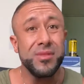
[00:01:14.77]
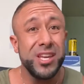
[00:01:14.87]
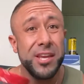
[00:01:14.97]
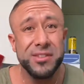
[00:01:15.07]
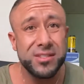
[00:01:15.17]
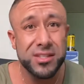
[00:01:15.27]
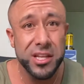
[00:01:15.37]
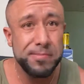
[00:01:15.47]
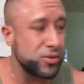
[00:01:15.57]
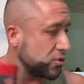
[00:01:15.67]
even
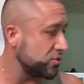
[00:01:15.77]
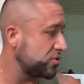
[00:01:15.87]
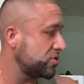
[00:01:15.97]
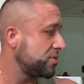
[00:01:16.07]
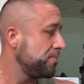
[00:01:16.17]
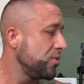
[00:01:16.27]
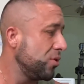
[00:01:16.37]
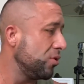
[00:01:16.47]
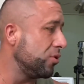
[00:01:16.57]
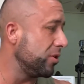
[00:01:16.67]
sleep juice.
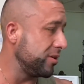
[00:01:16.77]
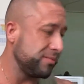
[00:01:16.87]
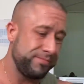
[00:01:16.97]
Or,